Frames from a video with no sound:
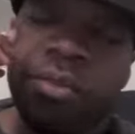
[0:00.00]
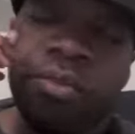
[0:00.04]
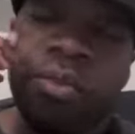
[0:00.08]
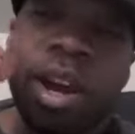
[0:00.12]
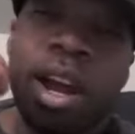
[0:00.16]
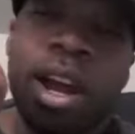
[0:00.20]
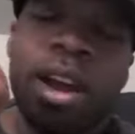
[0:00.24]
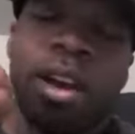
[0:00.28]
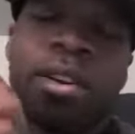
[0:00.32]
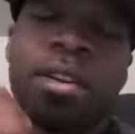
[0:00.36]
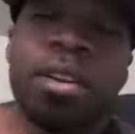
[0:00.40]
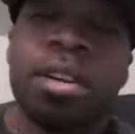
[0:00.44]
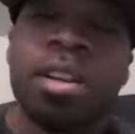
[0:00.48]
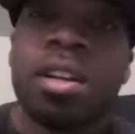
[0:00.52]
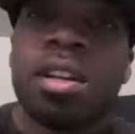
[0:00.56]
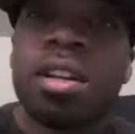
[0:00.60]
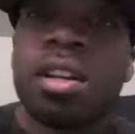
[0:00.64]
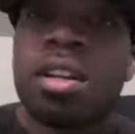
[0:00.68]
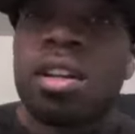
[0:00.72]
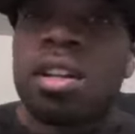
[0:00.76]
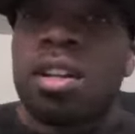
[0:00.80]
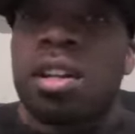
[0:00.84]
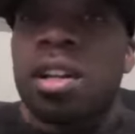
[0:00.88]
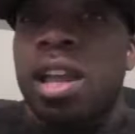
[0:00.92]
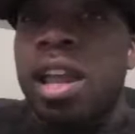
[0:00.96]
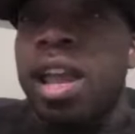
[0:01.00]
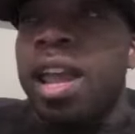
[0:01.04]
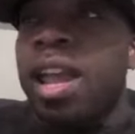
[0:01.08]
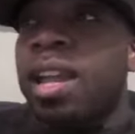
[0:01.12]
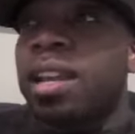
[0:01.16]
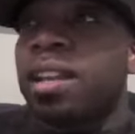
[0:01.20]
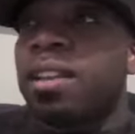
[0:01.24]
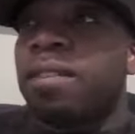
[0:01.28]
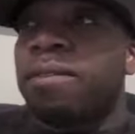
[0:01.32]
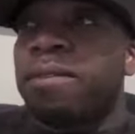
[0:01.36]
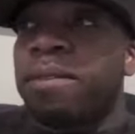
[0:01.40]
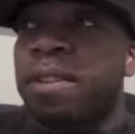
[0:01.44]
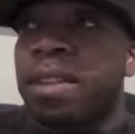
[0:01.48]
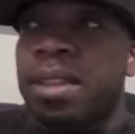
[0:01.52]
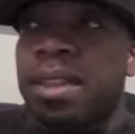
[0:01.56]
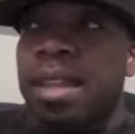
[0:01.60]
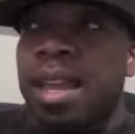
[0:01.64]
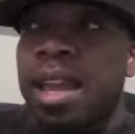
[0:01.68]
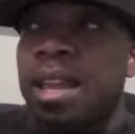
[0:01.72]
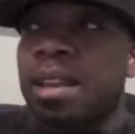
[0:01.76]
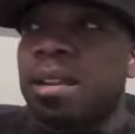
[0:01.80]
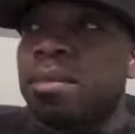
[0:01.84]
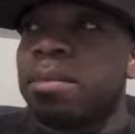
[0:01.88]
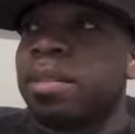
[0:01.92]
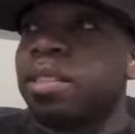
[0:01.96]
well and the Fifth
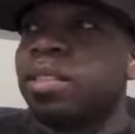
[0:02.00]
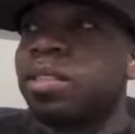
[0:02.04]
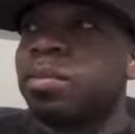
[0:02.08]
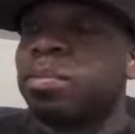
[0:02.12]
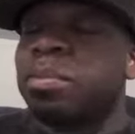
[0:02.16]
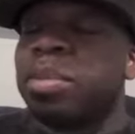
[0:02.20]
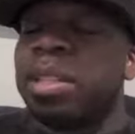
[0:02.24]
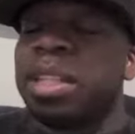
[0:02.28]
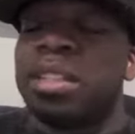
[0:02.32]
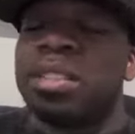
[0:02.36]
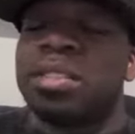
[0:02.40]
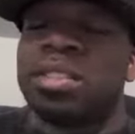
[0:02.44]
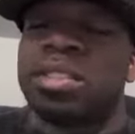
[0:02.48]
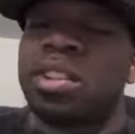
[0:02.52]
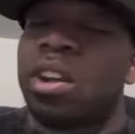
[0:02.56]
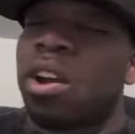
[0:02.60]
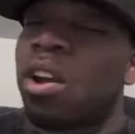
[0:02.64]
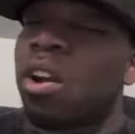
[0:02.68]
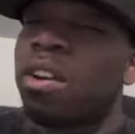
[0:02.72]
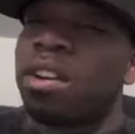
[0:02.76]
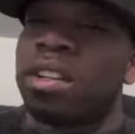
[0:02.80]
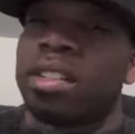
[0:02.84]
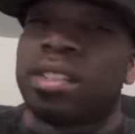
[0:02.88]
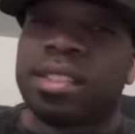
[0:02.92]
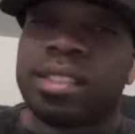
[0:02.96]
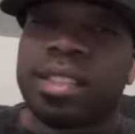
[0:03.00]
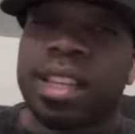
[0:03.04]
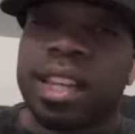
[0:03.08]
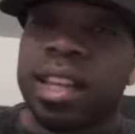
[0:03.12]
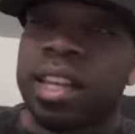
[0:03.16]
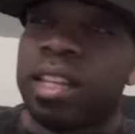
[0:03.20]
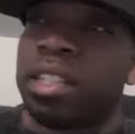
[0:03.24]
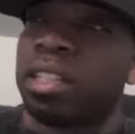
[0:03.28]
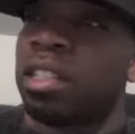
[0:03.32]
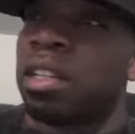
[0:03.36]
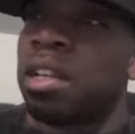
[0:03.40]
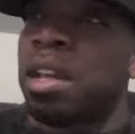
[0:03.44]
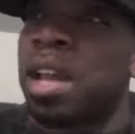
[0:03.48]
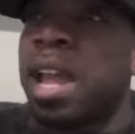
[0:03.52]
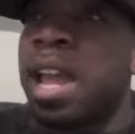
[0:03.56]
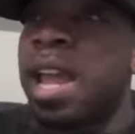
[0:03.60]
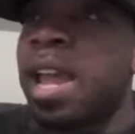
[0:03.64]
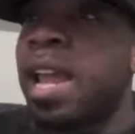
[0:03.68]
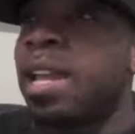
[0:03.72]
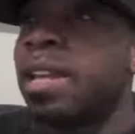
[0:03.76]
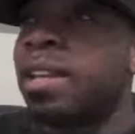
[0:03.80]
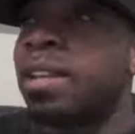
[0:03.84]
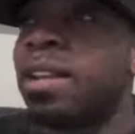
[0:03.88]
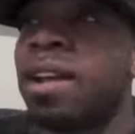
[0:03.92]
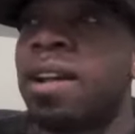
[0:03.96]
Element's beats are insane.
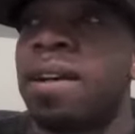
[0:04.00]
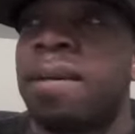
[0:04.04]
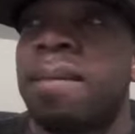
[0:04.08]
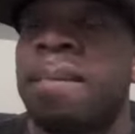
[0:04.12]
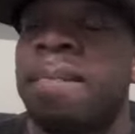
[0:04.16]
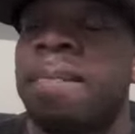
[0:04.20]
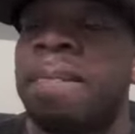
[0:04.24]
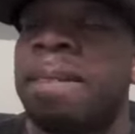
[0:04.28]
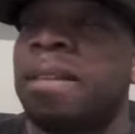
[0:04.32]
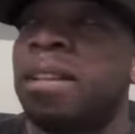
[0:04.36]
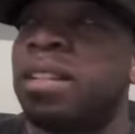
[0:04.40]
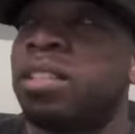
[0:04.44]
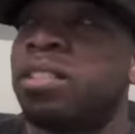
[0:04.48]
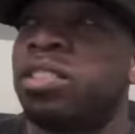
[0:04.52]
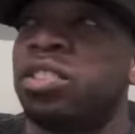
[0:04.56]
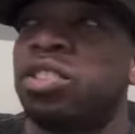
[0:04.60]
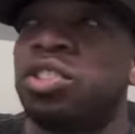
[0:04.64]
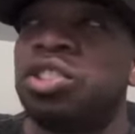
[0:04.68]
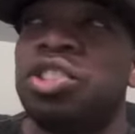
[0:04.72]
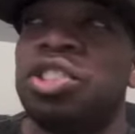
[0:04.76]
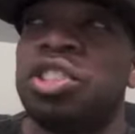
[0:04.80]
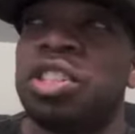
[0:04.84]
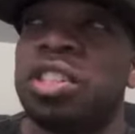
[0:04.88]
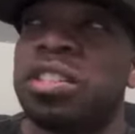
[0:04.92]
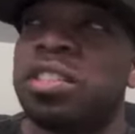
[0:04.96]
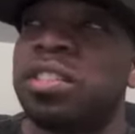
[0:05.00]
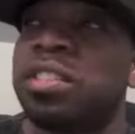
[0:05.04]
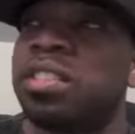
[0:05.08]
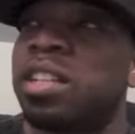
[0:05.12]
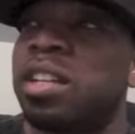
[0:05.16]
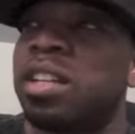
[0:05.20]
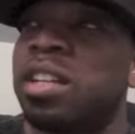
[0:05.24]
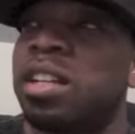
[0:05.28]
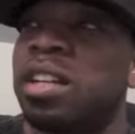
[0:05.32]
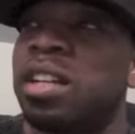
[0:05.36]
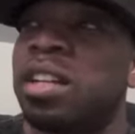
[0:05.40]
And um, this is just